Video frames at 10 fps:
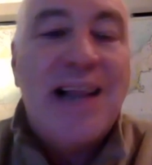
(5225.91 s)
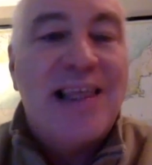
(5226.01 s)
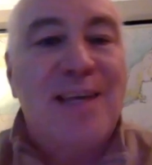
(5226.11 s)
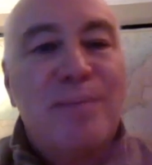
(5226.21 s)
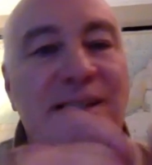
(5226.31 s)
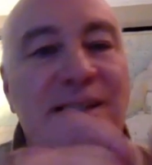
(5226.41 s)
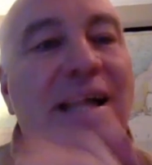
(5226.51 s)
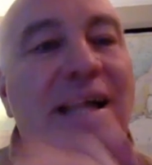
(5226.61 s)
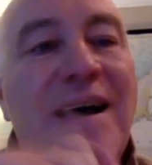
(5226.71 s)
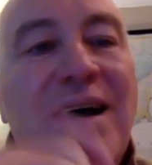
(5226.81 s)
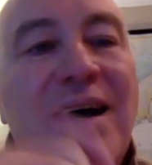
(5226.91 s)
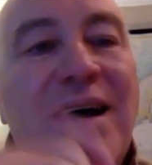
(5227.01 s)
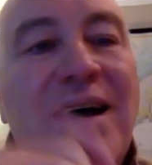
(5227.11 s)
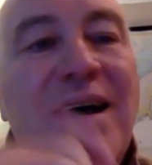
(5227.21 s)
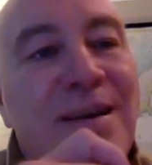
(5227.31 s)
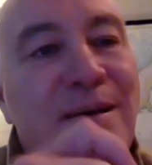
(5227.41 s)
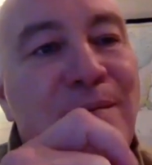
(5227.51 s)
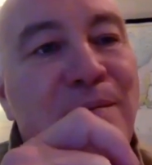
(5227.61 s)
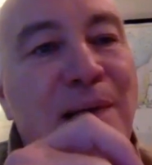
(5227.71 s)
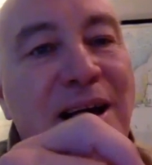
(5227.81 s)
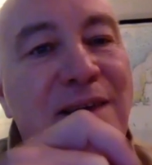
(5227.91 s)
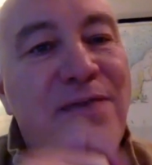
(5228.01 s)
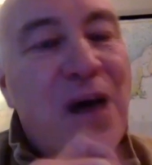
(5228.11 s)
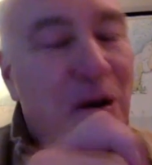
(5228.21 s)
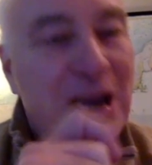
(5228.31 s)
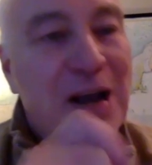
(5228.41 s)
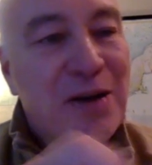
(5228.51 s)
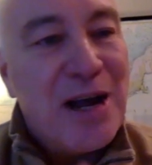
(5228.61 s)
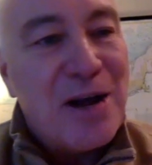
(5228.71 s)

to sign my final countdown of